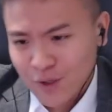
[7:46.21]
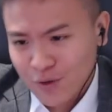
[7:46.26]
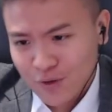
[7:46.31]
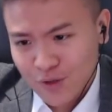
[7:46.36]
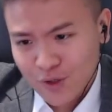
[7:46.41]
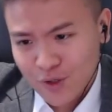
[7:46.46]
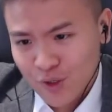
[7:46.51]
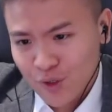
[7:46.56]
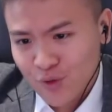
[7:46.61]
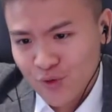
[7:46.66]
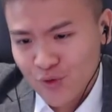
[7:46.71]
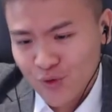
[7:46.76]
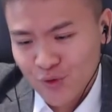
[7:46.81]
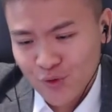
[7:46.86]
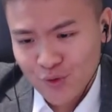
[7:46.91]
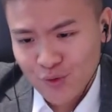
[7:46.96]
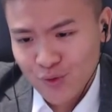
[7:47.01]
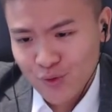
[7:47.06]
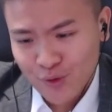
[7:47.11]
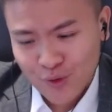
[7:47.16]
going to go
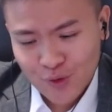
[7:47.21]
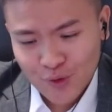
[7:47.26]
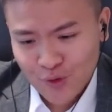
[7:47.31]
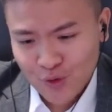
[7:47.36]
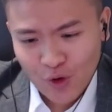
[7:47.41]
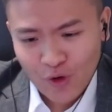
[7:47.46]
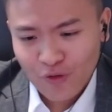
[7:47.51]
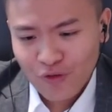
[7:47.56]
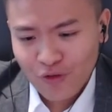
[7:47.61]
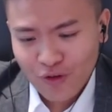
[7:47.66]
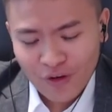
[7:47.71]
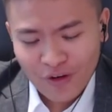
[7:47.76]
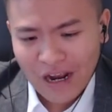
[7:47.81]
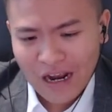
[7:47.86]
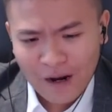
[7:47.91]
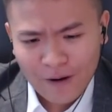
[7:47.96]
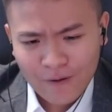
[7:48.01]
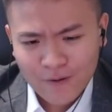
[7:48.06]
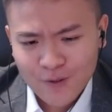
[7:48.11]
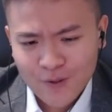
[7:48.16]
through the tutorial of
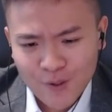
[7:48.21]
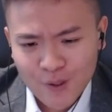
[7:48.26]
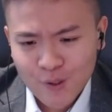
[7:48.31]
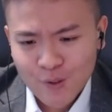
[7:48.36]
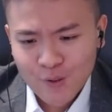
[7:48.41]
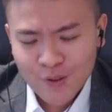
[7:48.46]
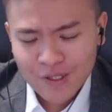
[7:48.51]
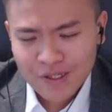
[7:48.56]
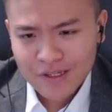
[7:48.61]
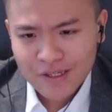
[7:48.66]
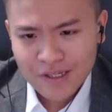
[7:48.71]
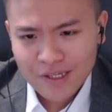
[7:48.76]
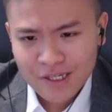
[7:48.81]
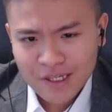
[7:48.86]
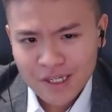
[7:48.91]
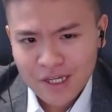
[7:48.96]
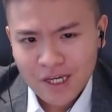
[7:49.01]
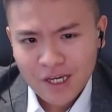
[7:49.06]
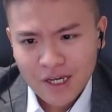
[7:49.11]
how to use this.